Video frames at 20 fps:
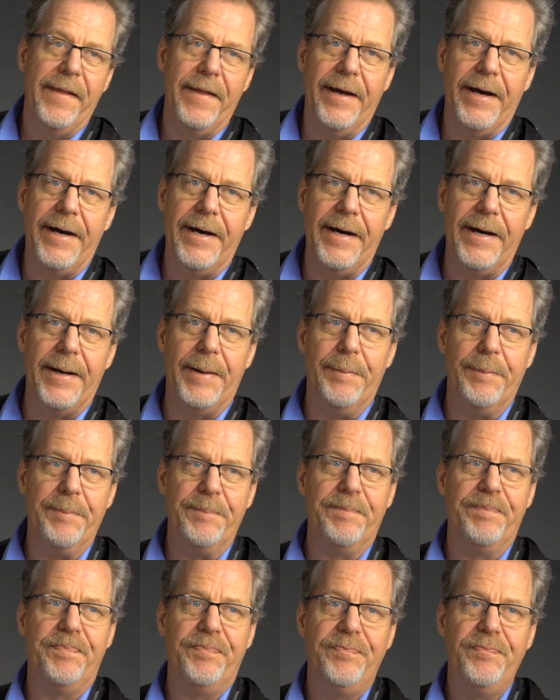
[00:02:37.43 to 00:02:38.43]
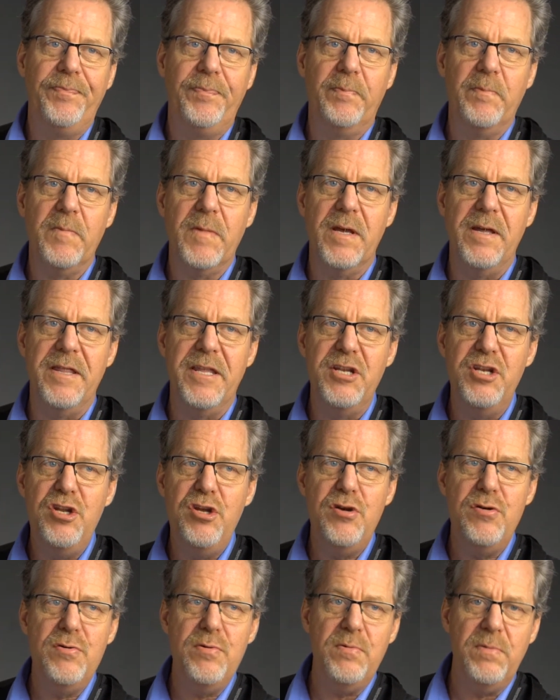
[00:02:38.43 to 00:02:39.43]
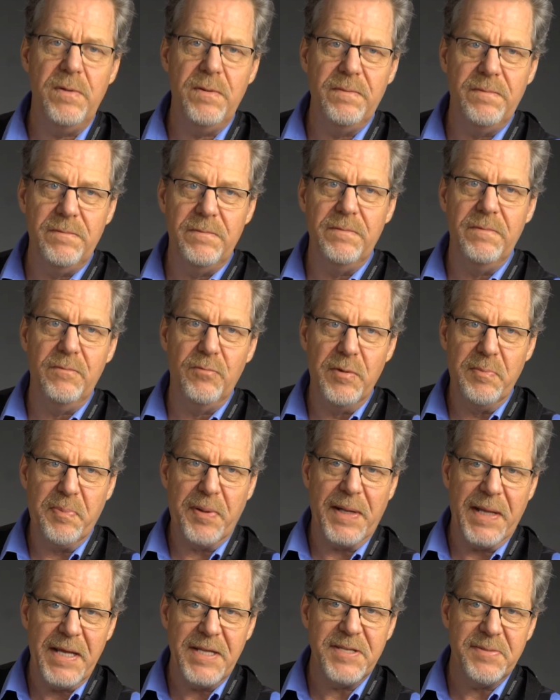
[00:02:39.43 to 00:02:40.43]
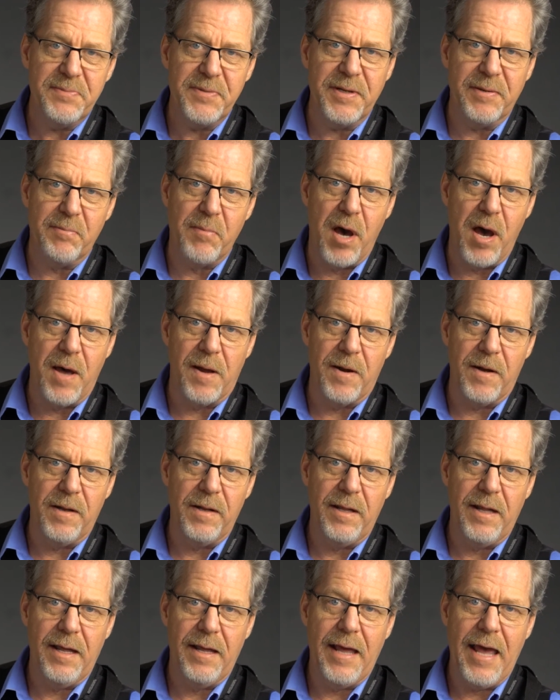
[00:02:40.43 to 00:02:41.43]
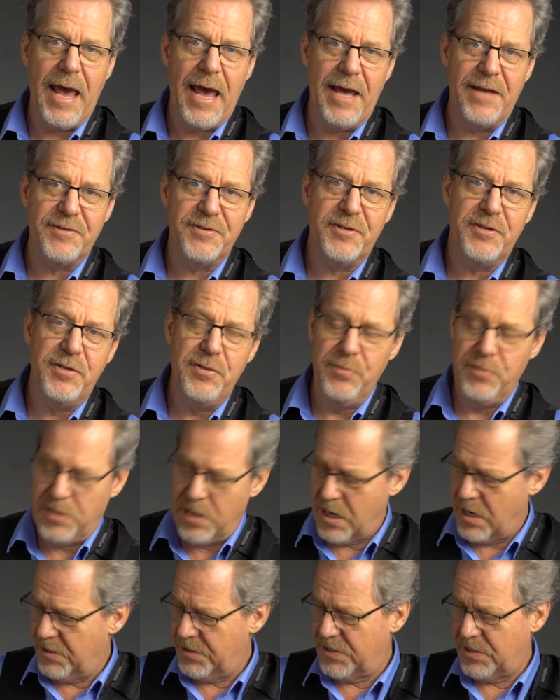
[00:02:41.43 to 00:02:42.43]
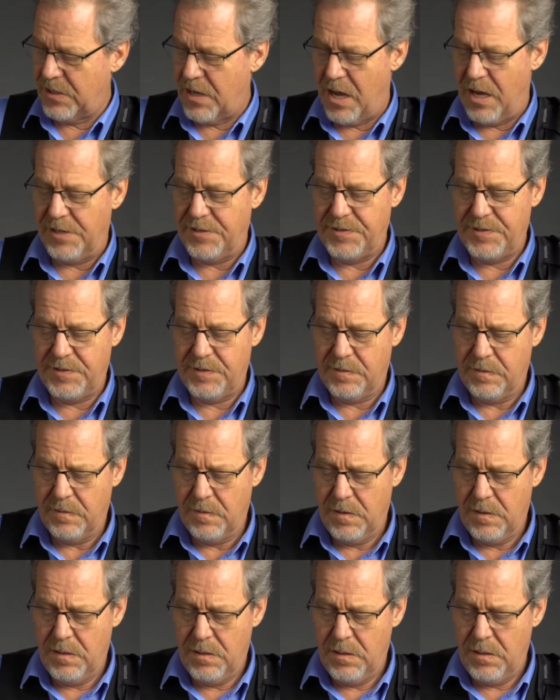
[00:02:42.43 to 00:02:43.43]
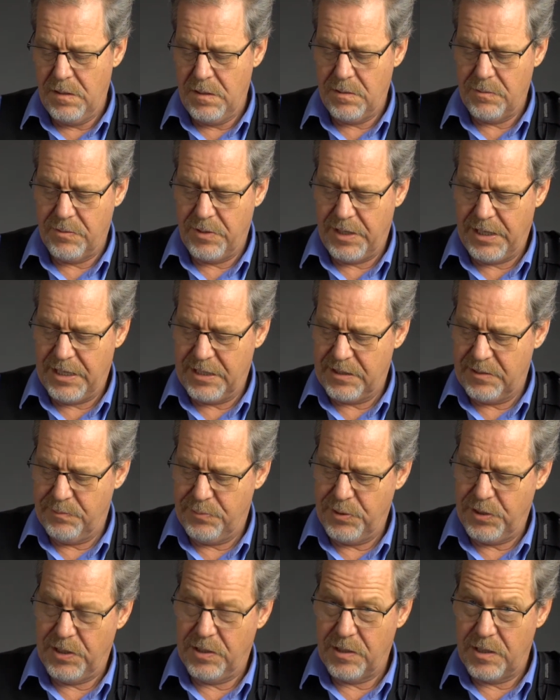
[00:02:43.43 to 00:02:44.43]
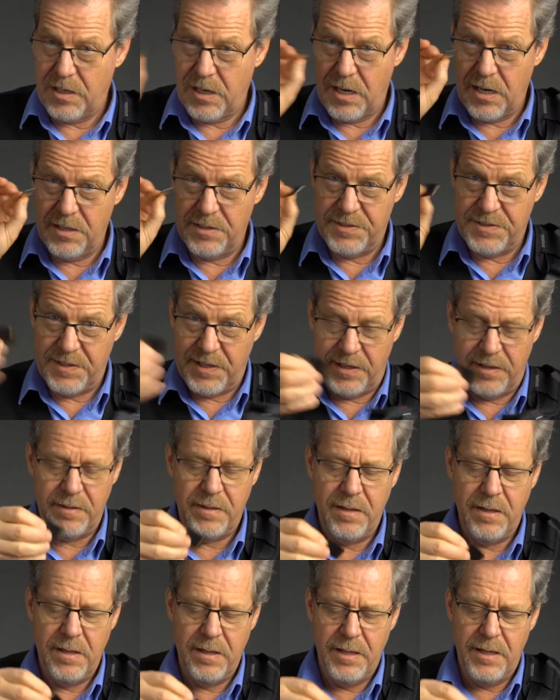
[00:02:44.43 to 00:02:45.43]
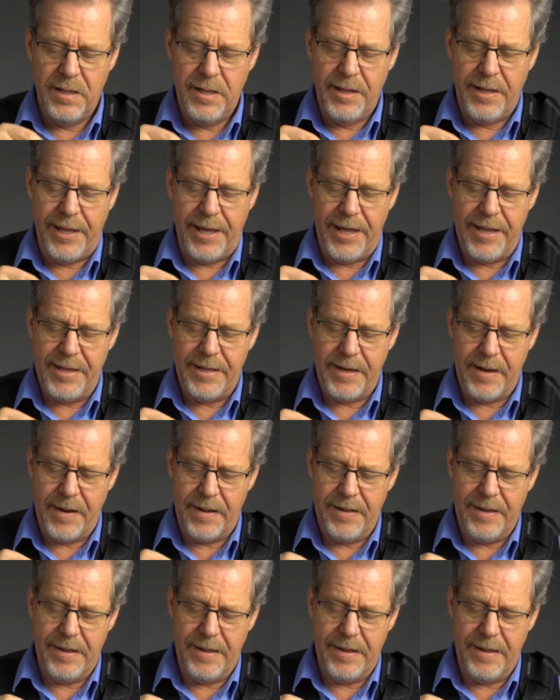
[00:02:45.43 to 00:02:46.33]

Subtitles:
The new replacement model has 2 card slots where you get to put your cards in. And